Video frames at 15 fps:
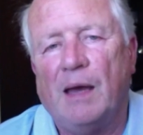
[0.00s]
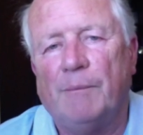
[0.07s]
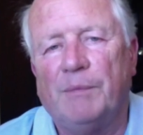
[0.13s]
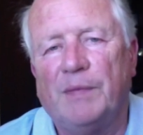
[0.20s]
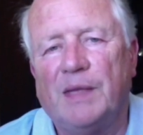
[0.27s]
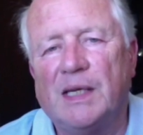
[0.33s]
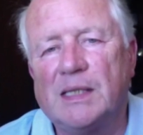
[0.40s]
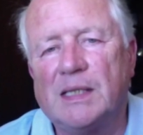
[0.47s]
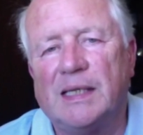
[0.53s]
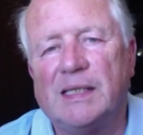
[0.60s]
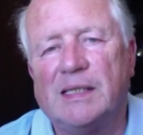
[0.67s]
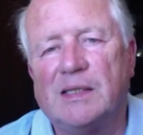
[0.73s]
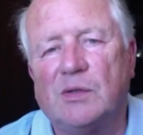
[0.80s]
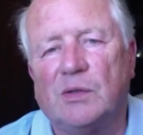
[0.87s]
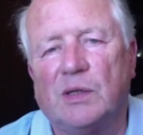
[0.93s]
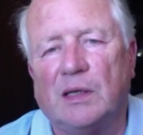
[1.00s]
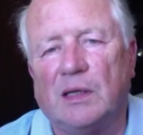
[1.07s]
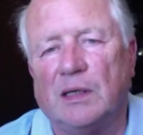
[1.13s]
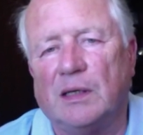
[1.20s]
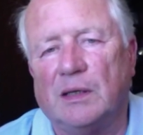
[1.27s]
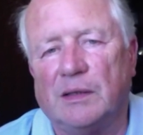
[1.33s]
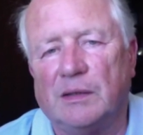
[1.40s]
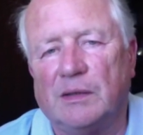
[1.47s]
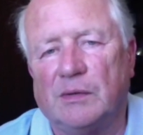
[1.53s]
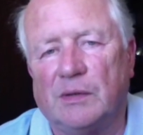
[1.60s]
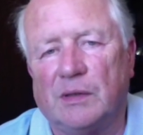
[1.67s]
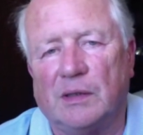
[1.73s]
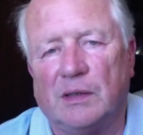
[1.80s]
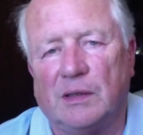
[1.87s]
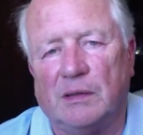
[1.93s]
This leads to
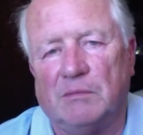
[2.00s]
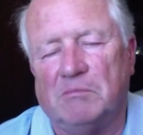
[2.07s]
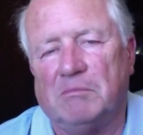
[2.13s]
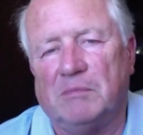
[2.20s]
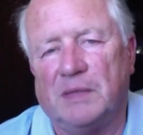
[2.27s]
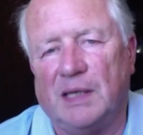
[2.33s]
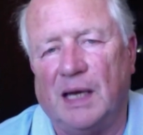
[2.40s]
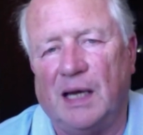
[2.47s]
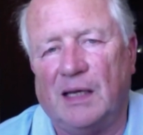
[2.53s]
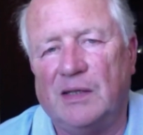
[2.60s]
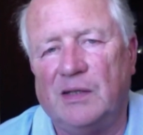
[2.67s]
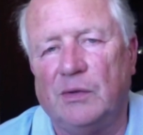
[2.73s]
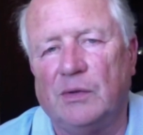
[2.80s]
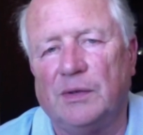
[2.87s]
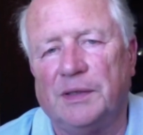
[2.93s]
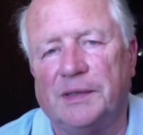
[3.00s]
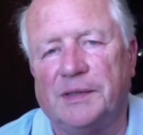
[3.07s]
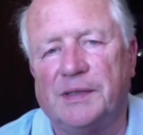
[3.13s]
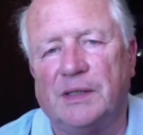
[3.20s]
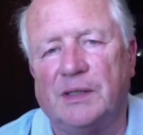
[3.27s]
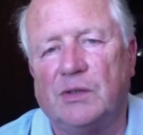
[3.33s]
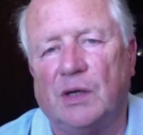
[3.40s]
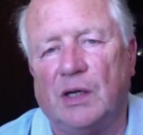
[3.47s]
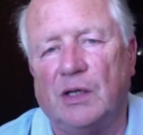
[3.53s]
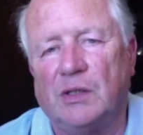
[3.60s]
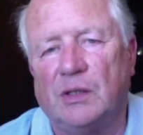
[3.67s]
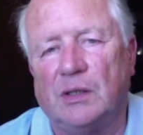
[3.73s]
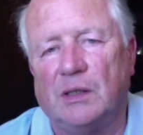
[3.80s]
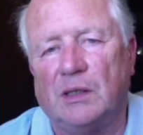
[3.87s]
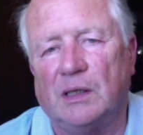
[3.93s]
the curious
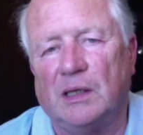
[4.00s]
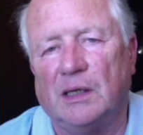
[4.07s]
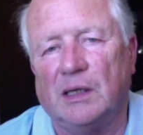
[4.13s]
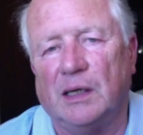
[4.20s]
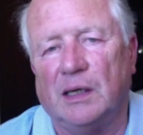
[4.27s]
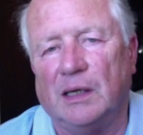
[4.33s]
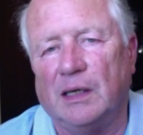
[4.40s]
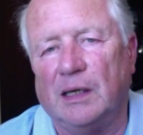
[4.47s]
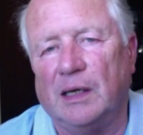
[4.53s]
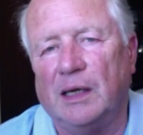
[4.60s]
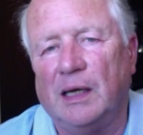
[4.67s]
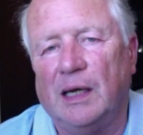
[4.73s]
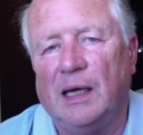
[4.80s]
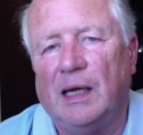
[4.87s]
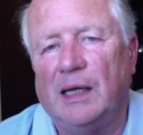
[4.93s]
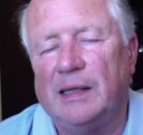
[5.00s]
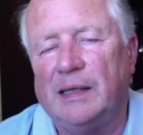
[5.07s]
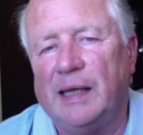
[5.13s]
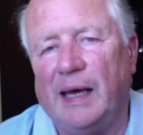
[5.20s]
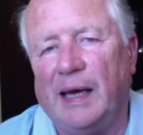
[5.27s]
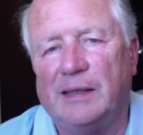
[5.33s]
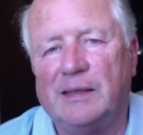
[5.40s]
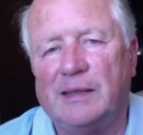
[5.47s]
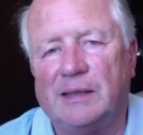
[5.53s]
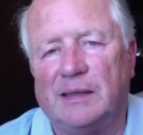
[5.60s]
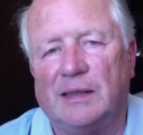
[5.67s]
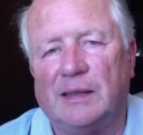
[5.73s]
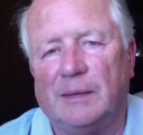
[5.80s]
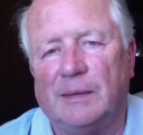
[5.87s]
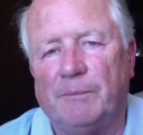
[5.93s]
situation
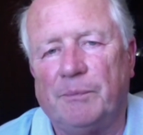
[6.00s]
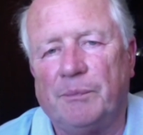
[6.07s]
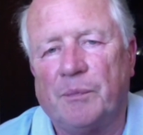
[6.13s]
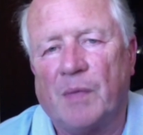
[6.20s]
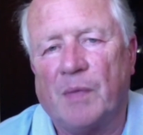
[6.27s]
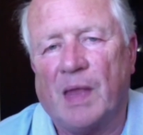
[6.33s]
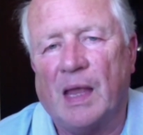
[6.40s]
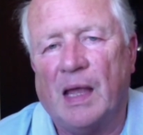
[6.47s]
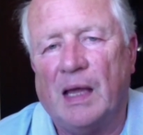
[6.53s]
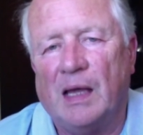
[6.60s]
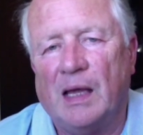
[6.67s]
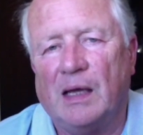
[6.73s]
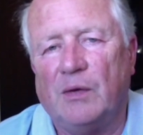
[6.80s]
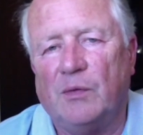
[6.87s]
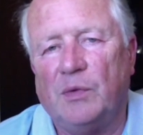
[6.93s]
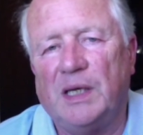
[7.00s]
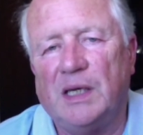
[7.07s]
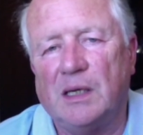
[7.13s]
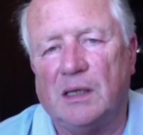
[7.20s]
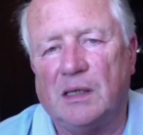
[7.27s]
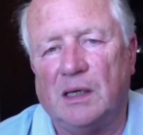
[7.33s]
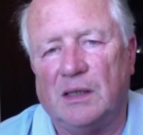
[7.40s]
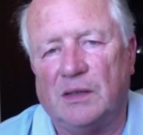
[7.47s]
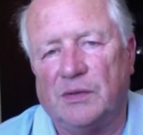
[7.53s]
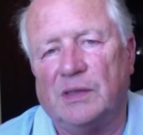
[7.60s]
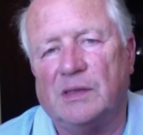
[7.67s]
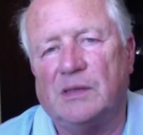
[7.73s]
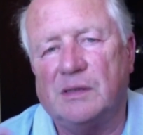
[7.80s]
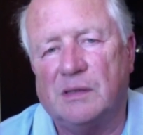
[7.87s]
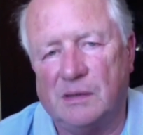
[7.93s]
that weaker
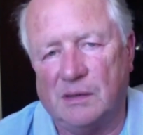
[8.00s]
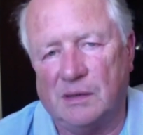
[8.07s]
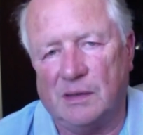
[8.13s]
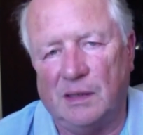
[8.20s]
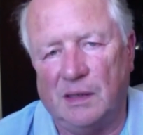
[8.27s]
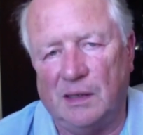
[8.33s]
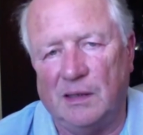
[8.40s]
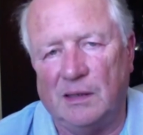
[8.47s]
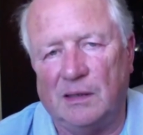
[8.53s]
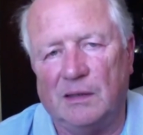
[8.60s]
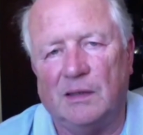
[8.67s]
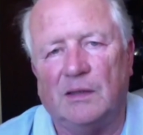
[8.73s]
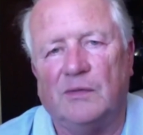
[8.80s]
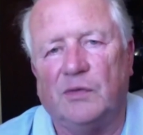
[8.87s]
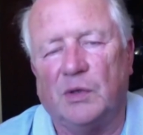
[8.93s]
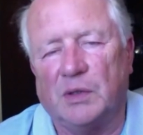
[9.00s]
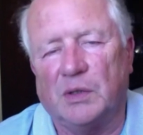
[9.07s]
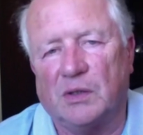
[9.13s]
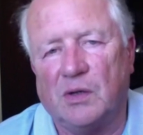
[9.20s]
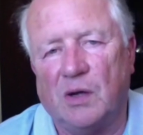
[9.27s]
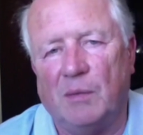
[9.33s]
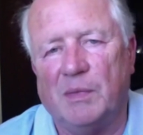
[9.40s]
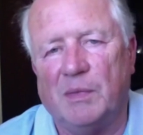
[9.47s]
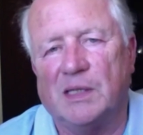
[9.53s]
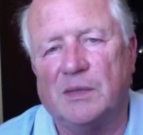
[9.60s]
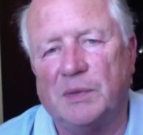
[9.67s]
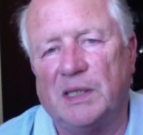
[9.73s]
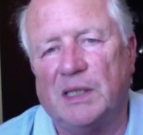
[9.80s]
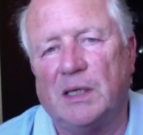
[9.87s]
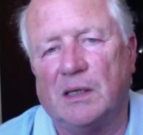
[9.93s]
countries, in inverted commas,
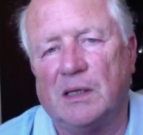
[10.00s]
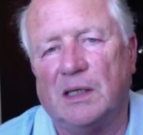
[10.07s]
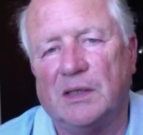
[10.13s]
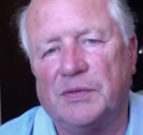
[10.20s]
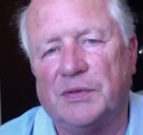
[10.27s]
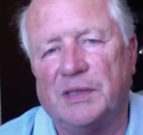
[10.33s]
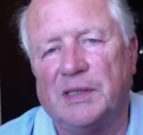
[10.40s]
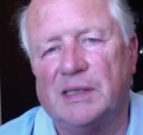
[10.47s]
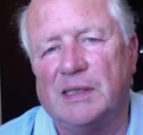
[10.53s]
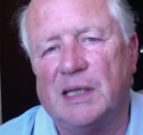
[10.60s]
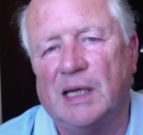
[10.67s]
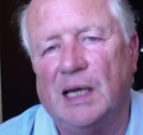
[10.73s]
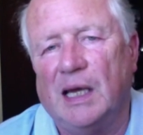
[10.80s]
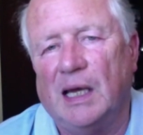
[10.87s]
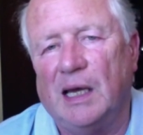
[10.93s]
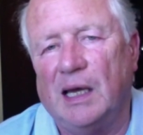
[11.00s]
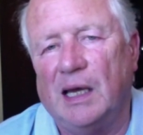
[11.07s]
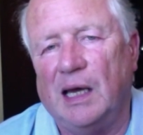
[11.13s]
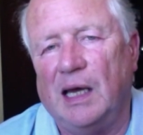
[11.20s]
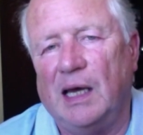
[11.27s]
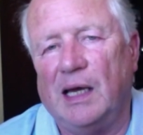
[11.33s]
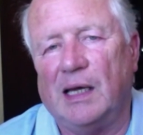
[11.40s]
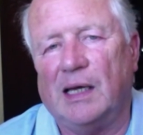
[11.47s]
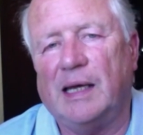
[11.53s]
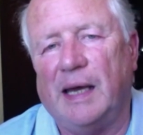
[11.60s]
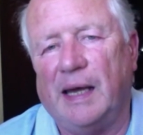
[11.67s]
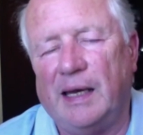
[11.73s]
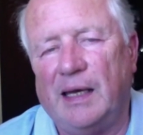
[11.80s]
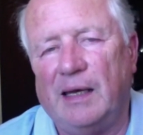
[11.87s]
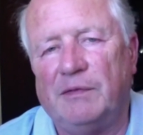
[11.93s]
weaker countries
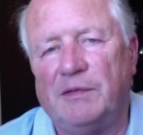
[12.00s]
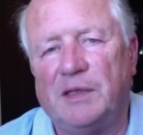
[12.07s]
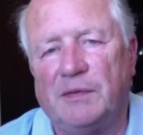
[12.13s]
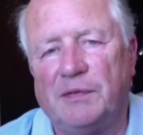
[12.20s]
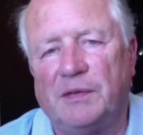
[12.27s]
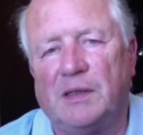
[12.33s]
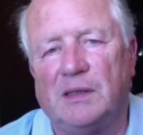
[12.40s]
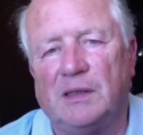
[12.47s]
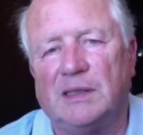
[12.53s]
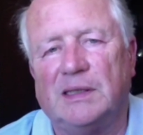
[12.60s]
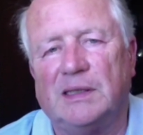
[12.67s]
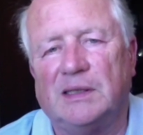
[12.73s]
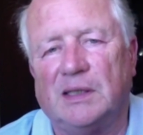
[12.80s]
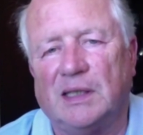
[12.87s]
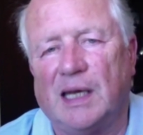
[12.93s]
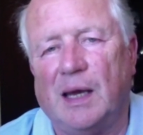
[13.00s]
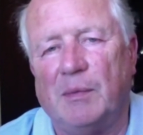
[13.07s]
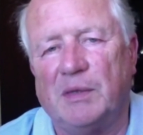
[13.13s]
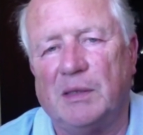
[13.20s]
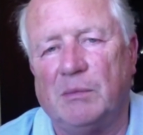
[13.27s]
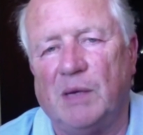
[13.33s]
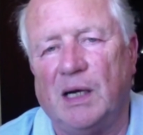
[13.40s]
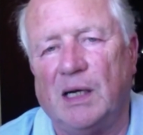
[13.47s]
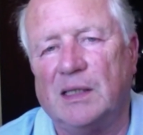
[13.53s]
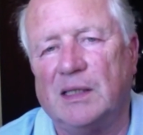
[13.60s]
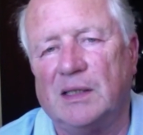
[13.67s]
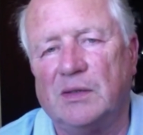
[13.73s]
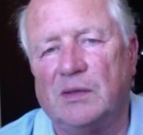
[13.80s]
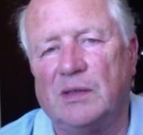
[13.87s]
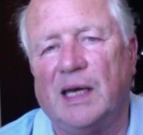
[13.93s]
can have difficulties on the capital
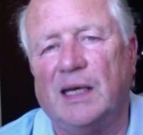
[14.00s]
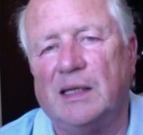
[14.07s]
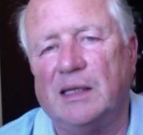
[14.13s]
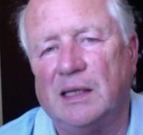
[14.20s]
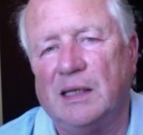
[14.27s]
market to get